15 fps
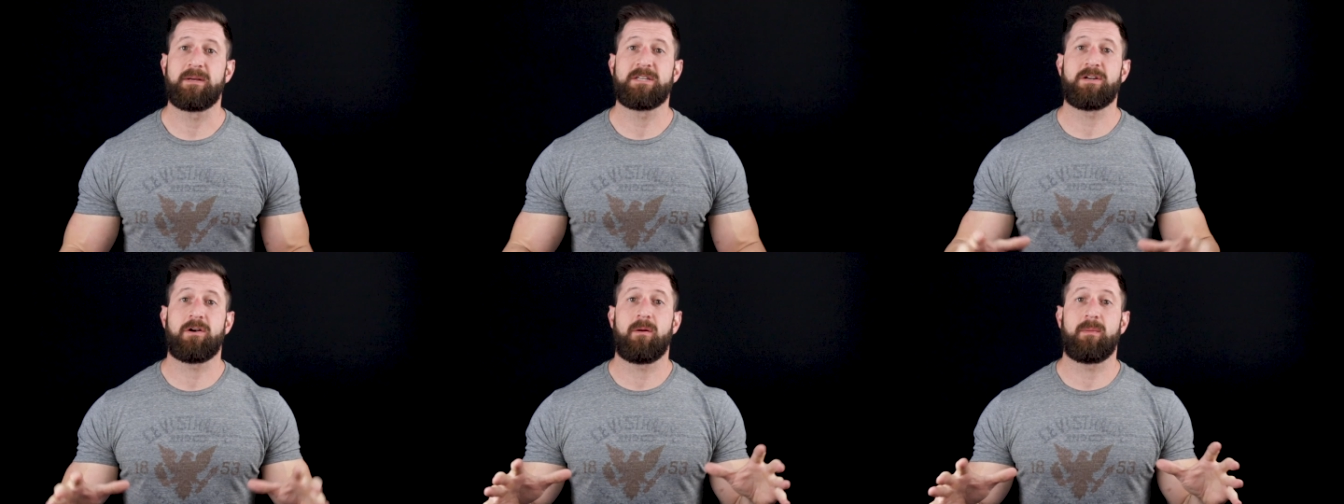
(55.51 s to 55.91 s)
Let
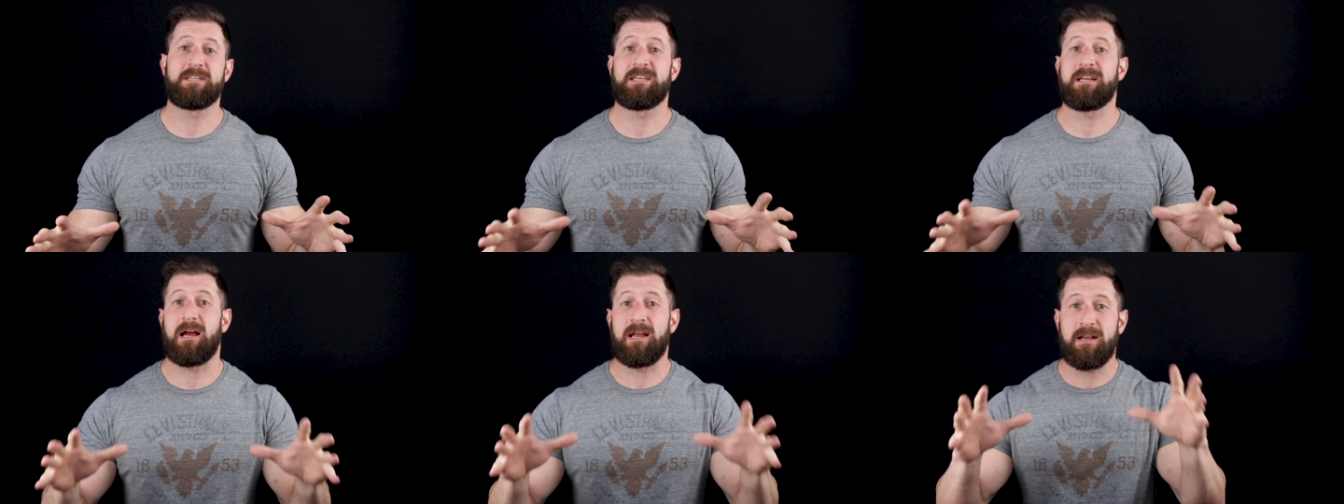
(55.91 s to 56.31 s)
me start by
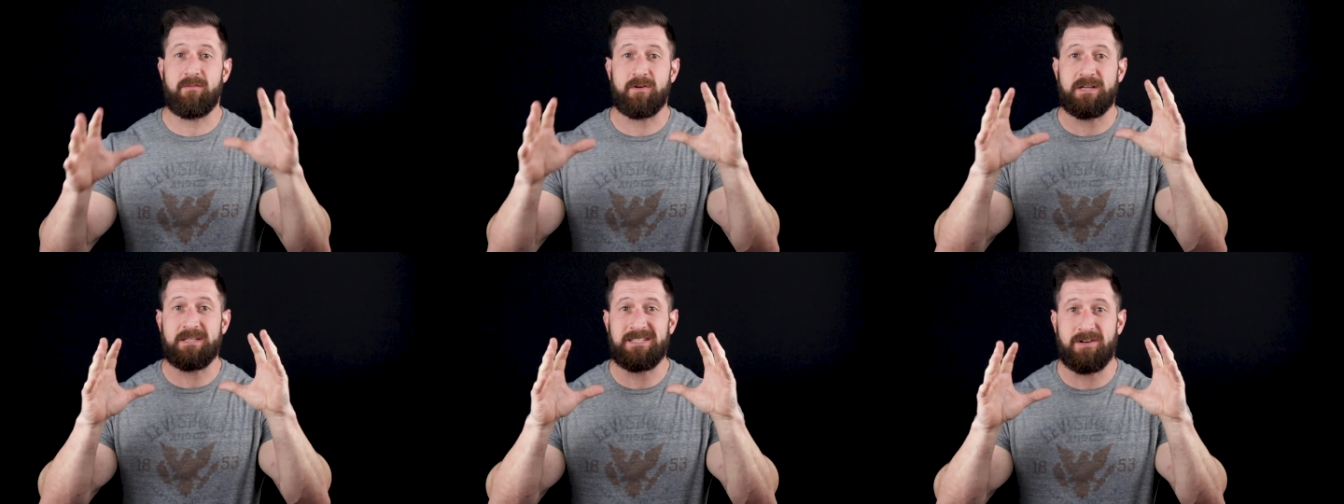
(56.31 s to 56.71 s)
saying I
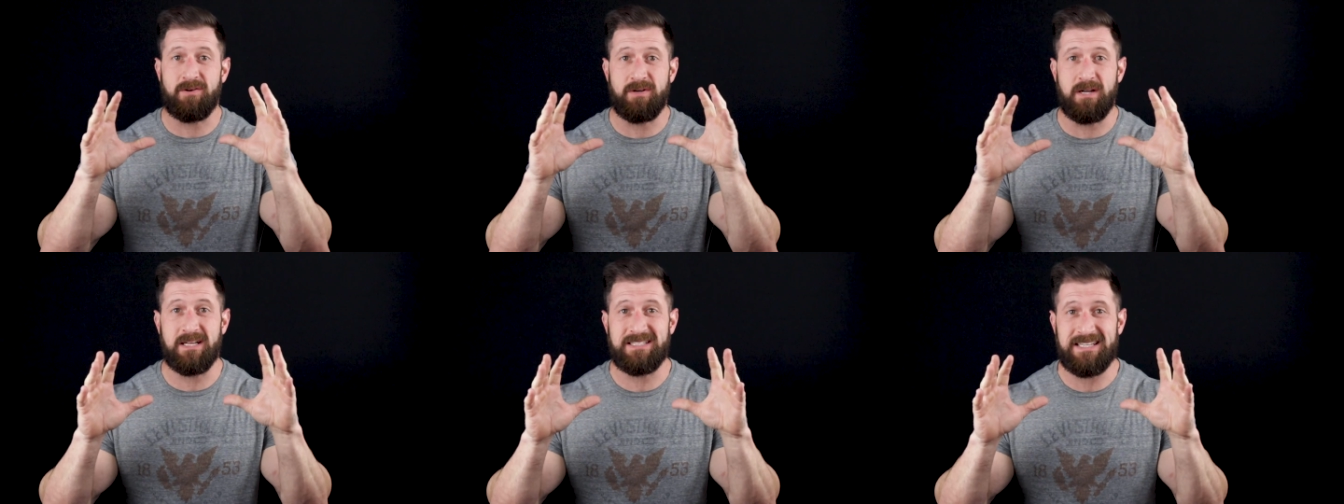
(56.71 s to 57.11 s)
never
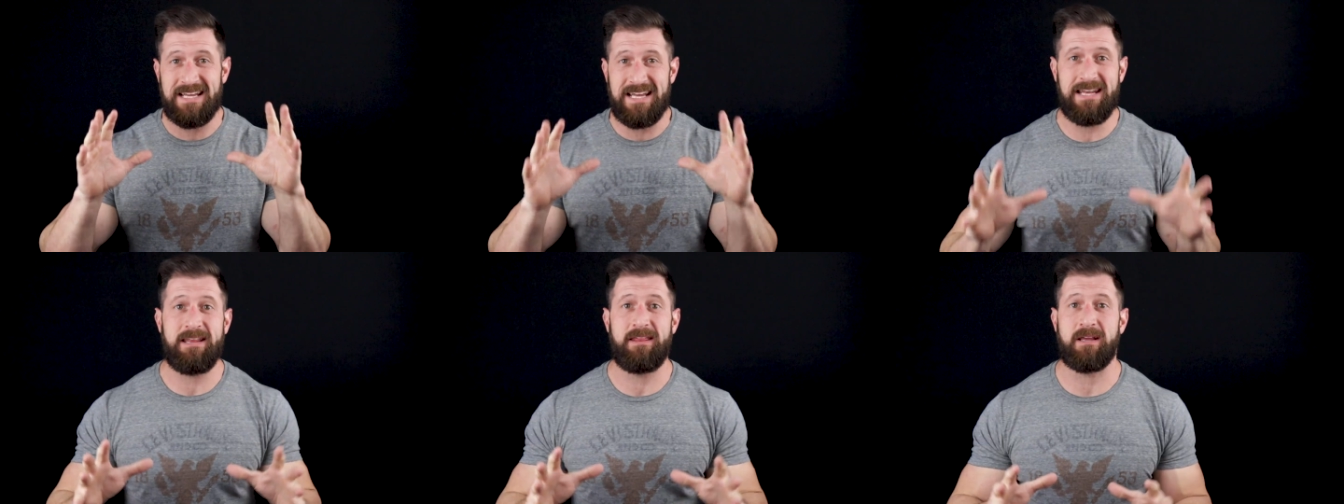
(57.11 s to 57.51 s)
consider nuts
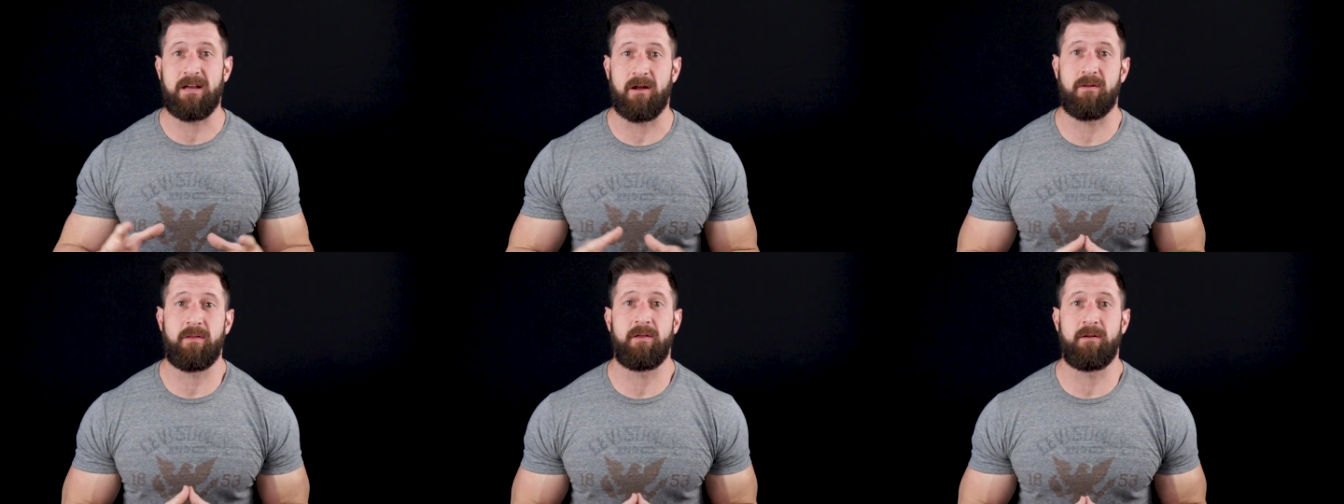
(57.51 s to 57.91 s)

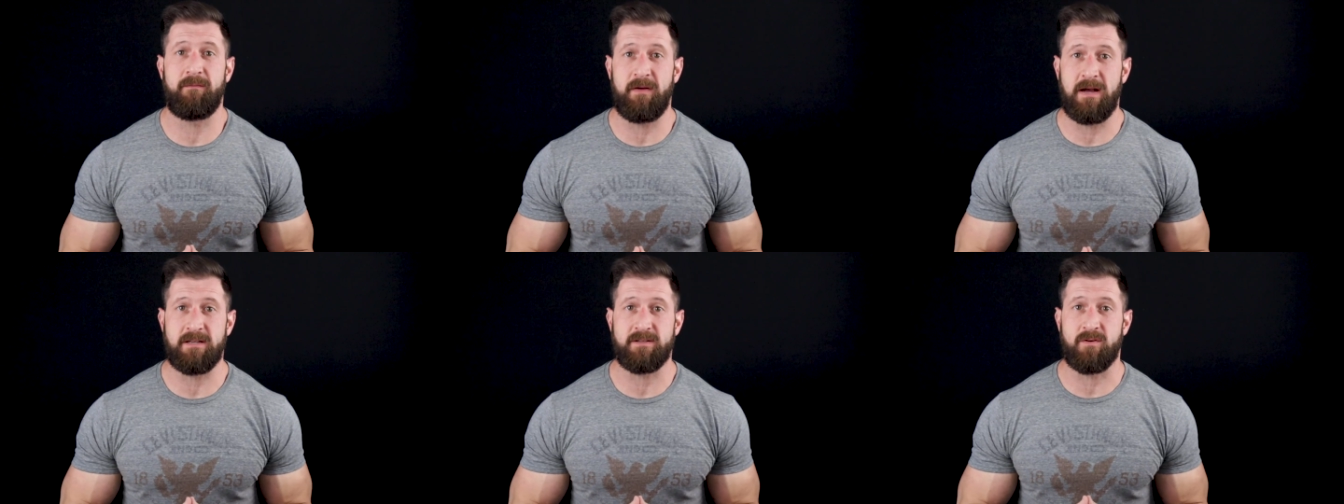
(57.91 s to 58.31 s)
anything other than a
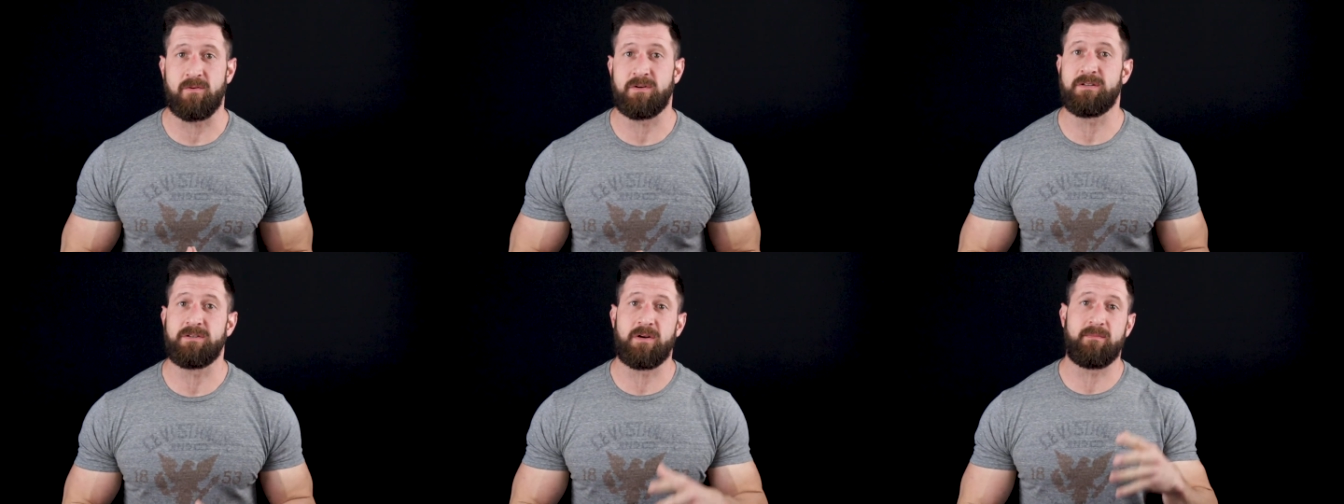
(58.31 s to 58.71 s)
fat
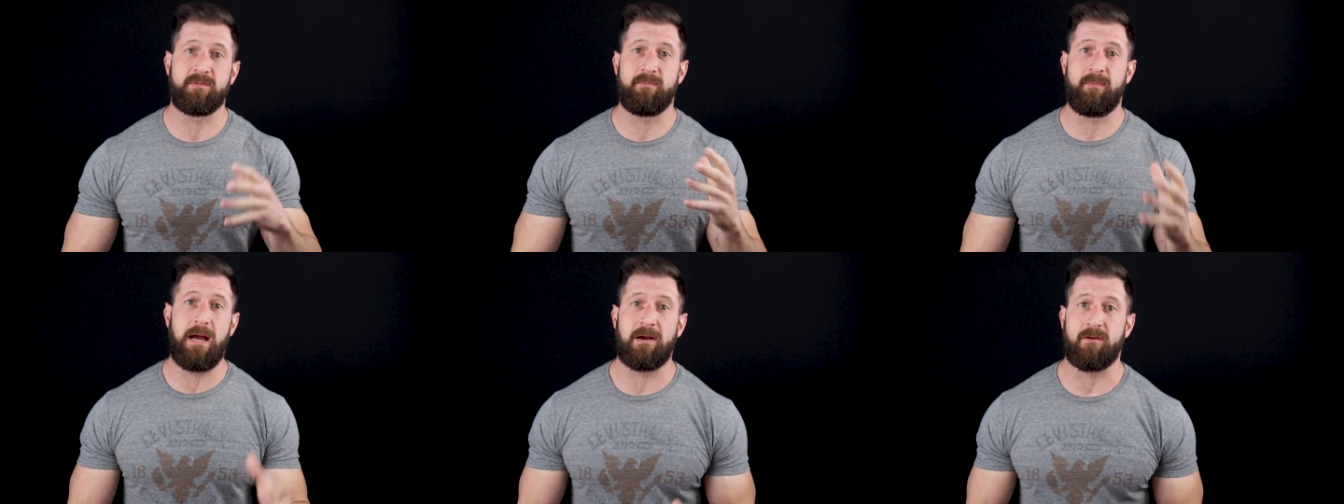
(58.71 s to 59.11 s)
source in
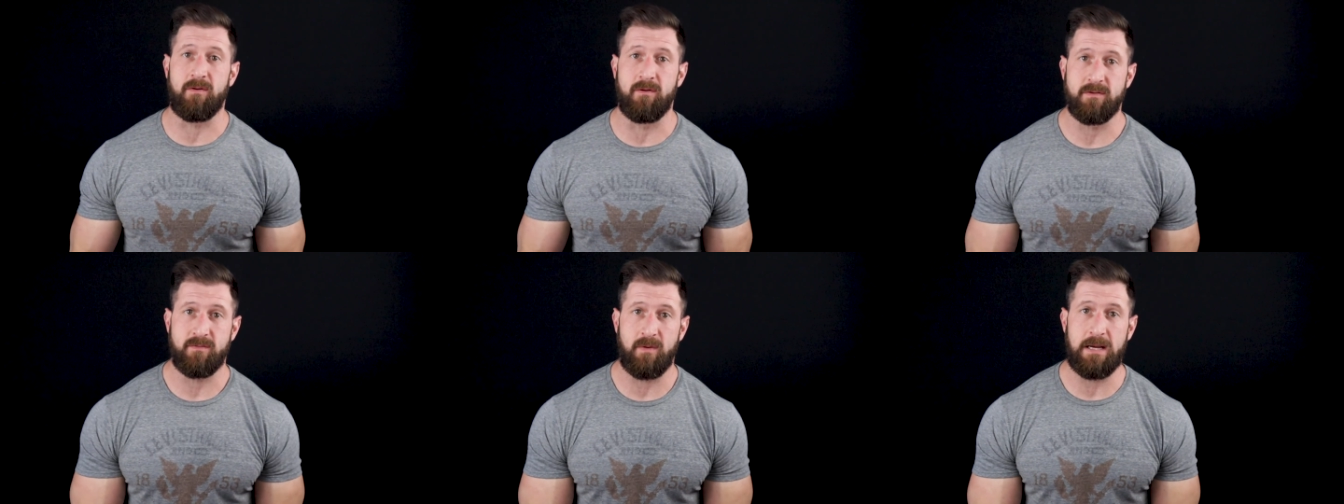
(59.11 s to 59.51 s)
terms of
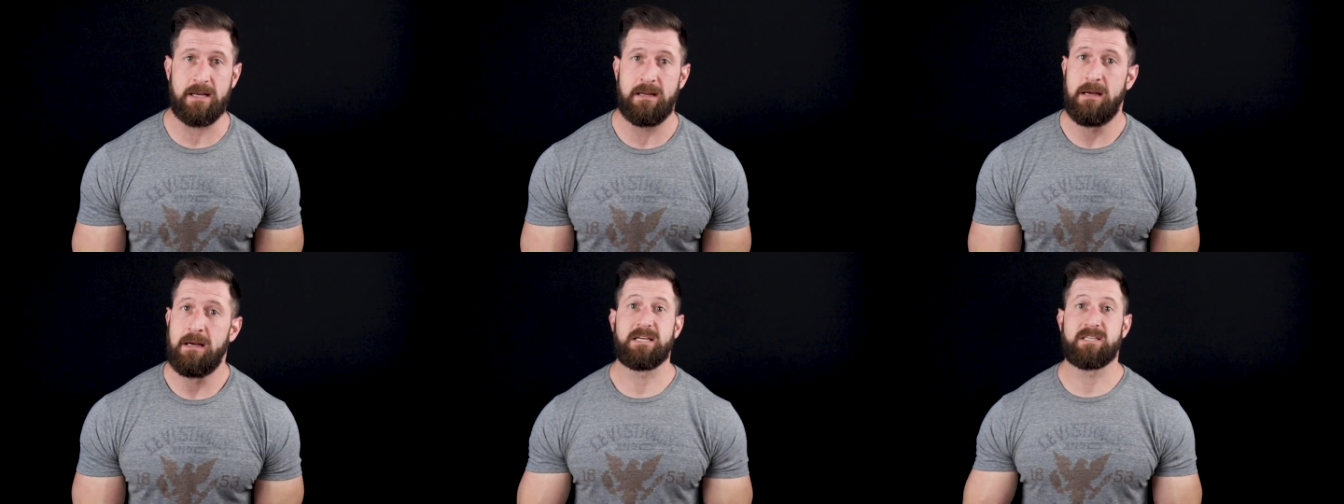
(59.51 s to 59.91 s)
macros,
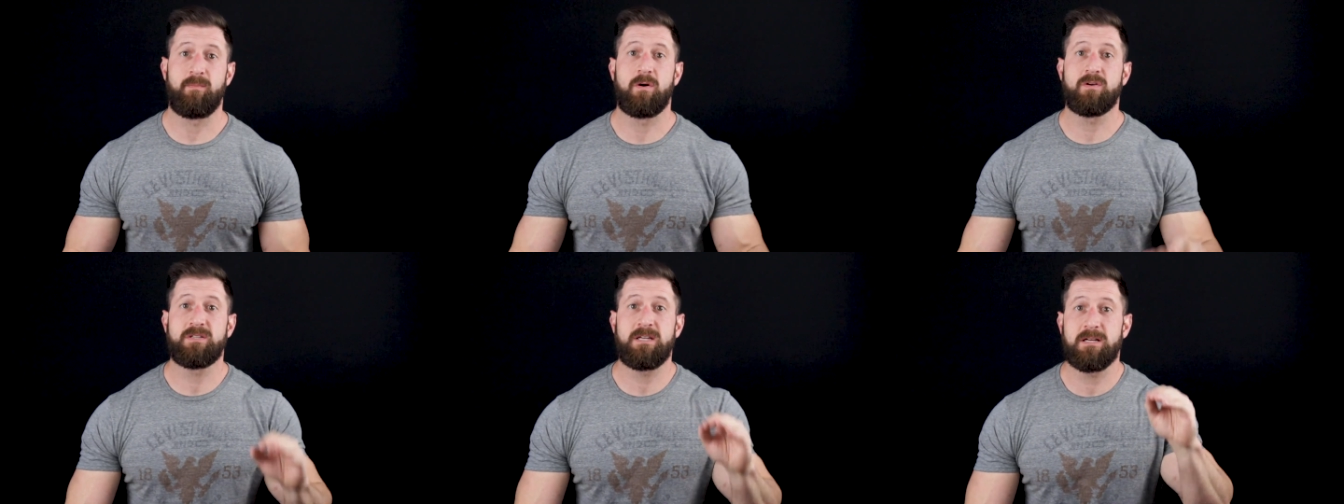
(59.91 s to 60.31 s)
right? Yes,
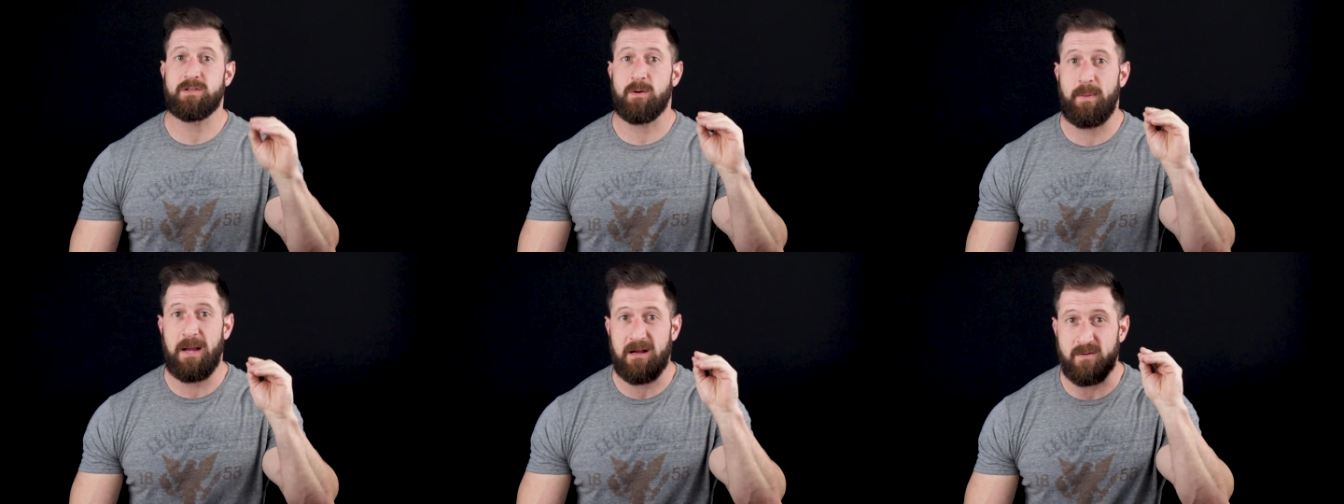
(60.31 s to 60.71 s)
most
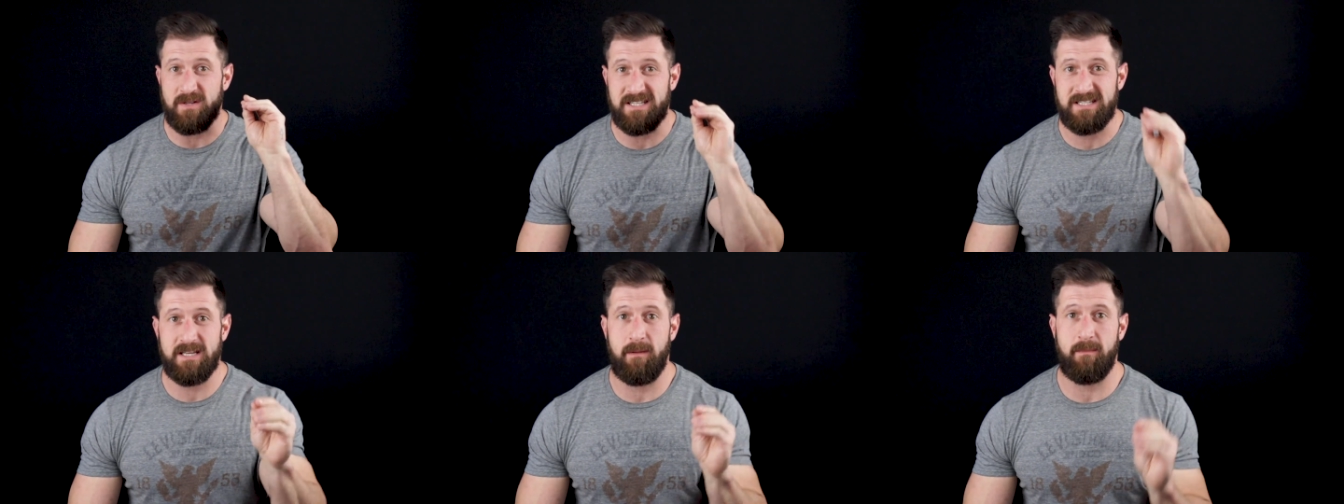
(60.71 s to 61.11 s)
nuts are packed
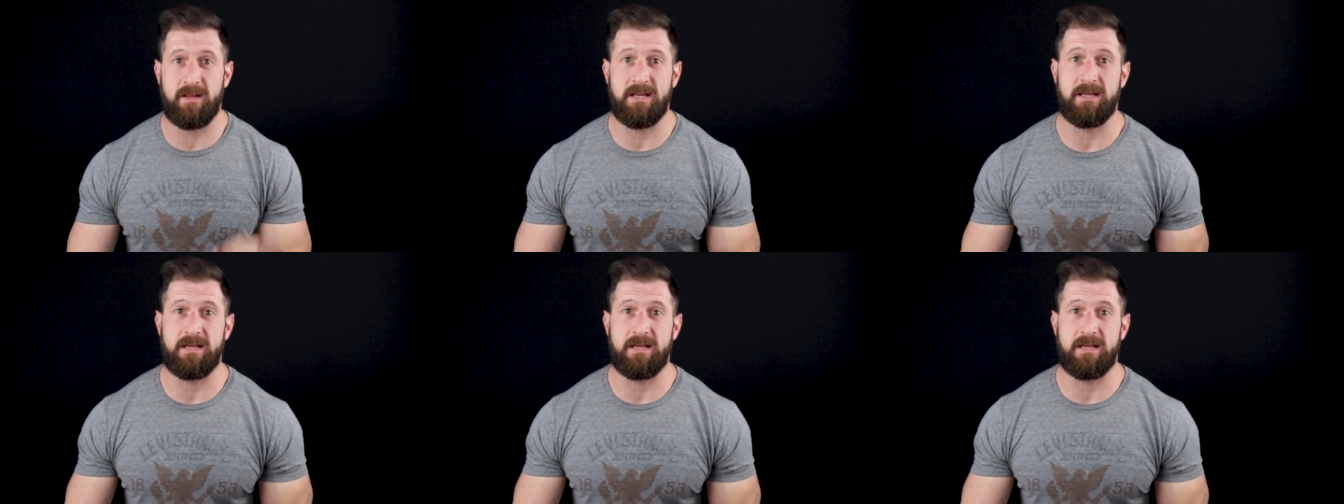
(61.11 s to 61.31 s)
with some